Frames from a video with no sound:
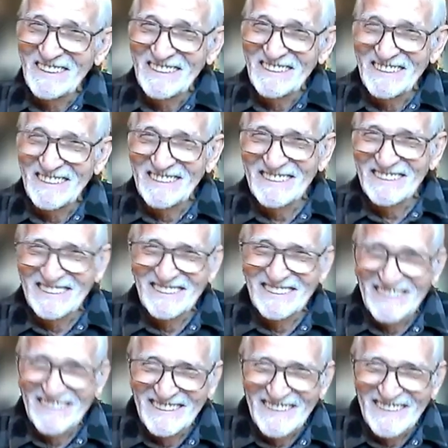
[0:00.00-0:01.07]

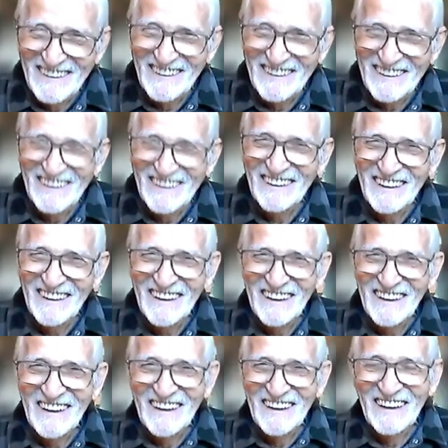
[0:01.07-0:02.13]

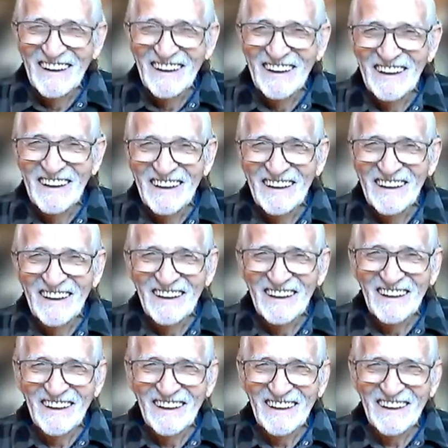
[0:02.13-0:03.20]

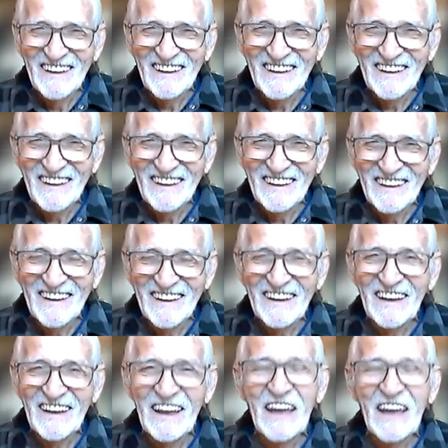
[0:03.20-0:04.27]

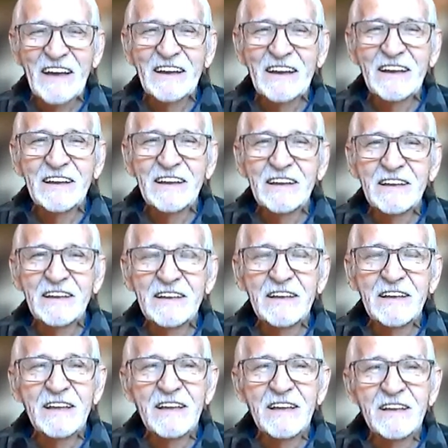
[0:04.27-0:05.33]

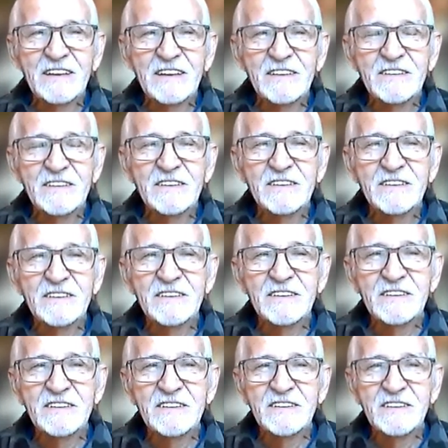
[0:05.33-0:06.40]

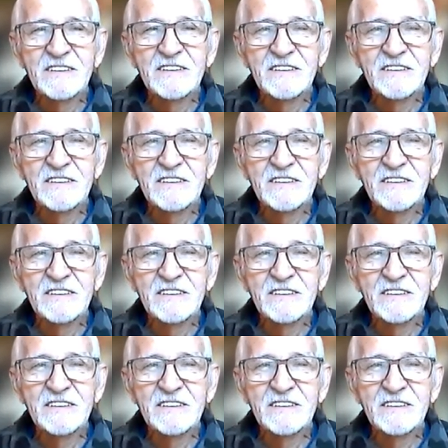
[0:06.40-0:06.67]
(not speaking)